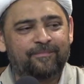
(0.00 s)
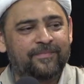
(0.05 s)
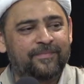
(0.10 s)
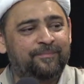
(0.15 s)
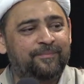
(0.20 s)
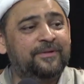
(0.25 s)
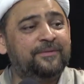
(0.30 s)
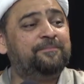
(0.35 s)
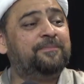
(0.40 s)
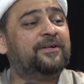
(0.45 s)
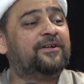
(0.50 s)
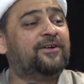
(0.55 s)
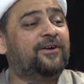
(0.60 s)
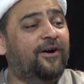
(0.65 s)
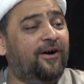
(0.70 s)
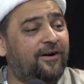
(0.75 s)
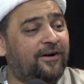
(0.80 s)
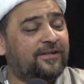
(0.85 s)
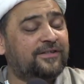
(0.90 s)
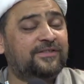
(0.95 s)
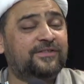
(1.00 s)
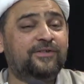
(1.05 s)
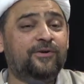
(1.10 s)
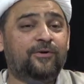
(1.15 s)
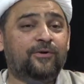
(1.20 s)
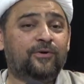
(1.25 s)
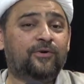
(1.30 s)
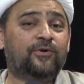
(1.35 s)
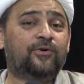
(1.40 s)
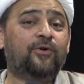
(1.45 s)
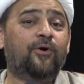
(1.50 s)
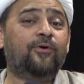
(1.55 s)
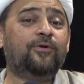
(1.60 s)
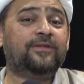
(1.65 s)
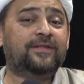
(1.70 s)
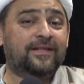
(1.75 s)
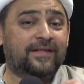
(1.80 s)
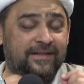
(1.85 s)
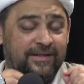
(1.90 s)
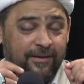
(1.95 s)
But because your
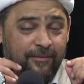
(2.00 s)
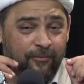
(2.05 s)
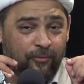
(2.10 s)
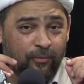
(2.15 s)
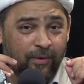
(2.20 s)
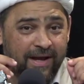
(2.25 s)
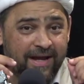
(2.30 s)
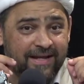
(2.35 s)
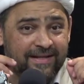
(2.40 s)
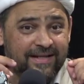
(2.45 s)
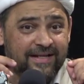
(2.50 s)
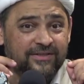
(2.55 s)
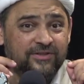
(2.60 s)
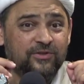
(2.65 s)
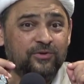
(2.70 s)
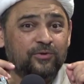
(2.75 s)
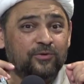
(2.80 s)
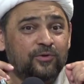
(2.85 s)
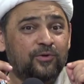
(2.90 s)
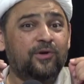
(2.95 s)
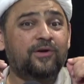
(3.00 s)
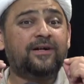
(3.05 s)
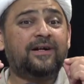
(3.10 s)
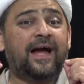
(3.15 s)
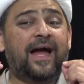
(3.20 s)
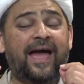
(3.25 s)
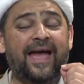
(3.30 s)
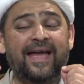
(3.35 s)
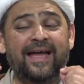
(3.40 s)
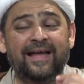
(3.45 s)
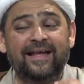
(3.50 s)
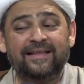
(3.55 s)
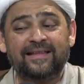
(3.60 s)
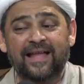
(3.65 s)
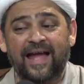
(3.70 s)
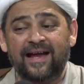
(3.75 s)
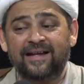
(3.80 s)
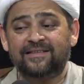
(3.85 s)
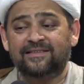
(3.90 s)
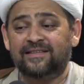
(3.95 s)
growth, the way that you look
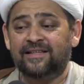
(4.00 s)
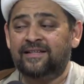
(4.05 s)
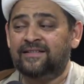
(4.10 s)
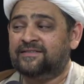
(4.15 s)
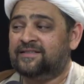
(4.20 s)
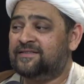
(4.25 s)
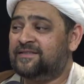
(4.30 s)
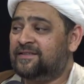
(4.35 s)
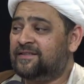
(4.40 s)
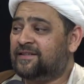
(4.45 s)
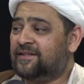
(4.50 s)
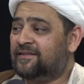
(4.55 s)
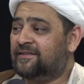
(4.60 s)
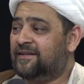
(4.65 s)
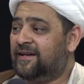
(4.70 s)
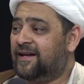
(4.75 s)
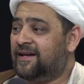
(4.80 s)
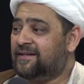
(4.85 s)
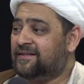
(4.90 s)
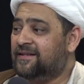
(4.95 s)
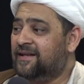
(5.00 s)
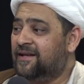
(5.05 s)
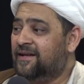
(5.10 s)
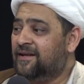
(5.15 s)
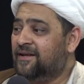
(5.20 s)
at things is incorrect,